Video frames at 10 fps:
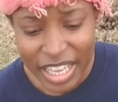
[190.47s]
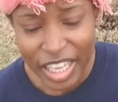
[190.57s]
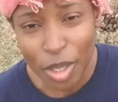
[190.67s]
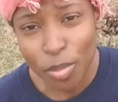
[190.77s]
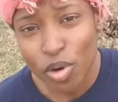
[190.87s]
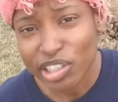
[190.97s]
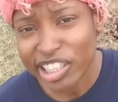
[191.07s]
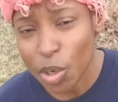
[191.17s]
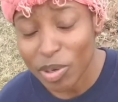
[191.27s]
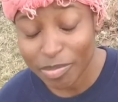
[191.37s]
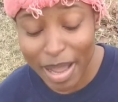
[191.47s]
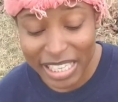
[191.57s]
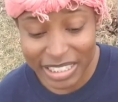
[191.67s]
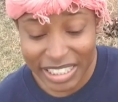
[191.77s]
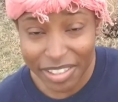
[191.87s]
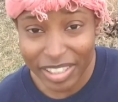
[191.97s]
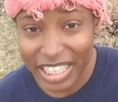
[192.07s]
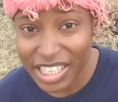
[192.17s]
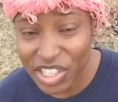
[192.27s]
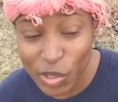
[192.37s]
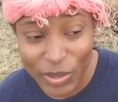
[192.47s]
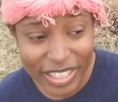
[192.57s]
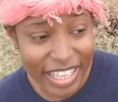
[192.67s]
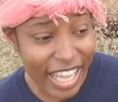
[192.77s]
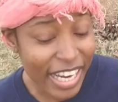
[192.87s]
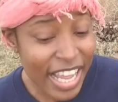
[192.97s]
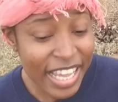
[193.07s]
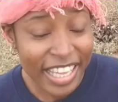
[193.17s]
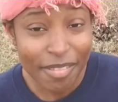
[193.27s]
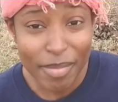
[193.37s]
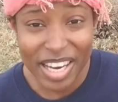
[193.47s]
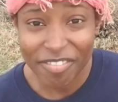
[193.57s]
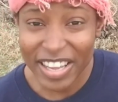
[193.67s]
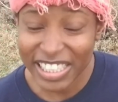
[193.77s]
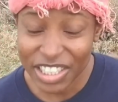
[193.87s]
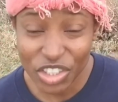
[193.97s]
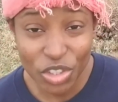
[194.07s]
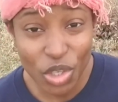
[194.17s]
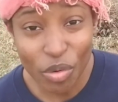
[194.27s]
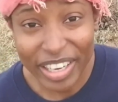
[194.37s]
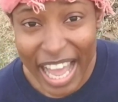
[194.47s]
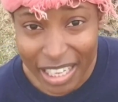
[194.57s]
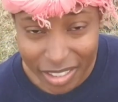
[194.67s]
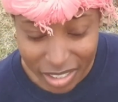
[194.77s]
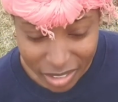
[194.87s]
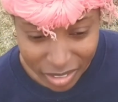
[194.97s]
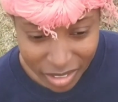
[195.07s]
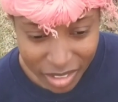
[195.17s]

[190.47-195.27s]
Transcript: and pour so much positivity into it that it manifests into your reality.